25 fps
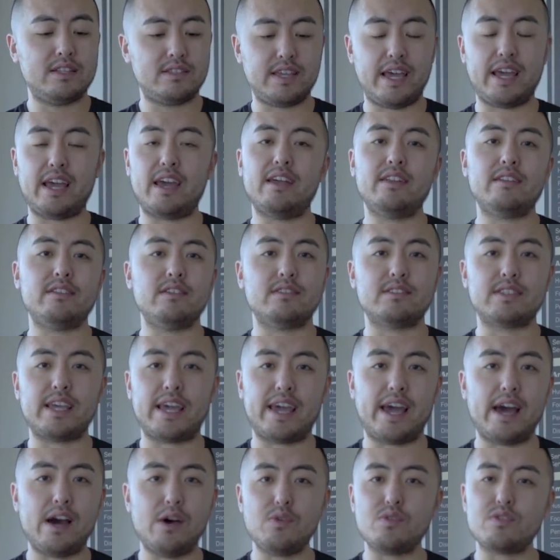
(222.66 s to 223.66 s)
day in and
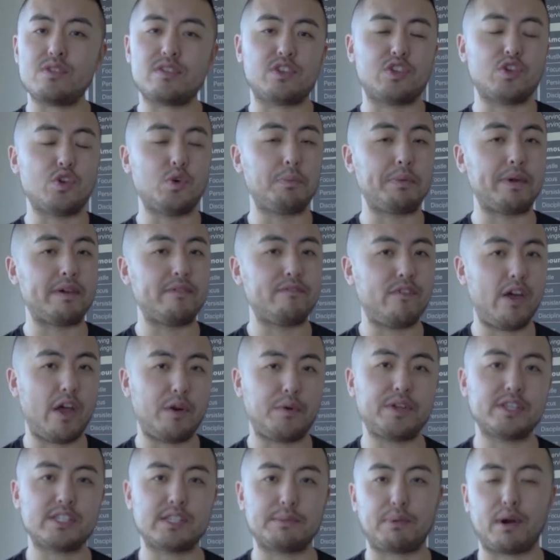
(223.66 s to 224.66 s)
day out, you'll be
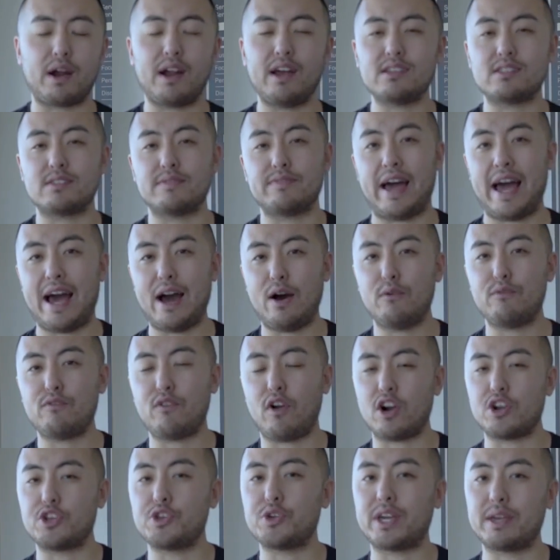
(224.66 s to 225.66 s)
very surprised of how
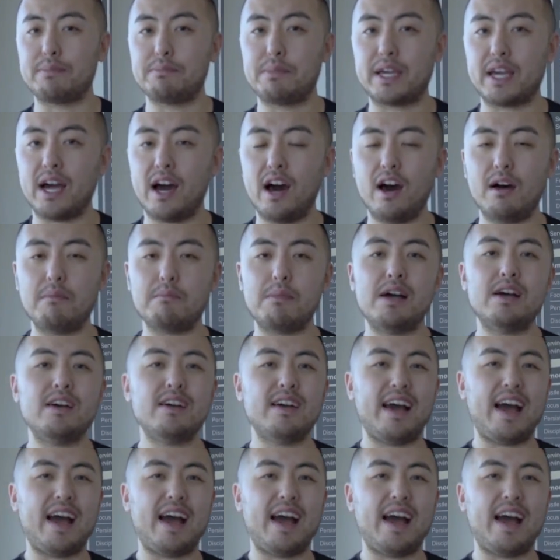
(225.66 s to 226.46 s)
far you can become